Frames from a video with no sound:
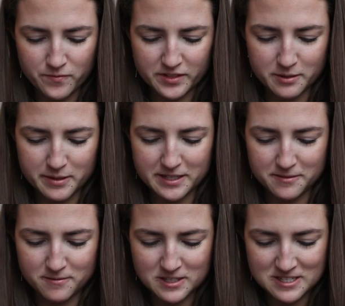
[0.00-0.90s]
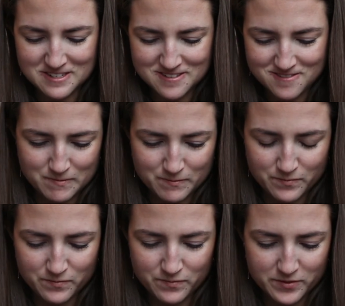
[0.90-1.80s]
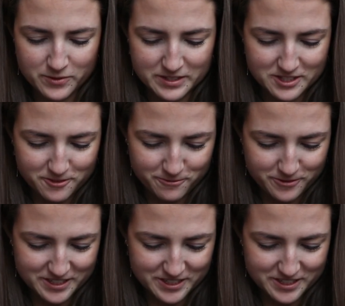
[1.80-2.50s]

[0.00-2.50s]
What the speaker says: come on. What the f***?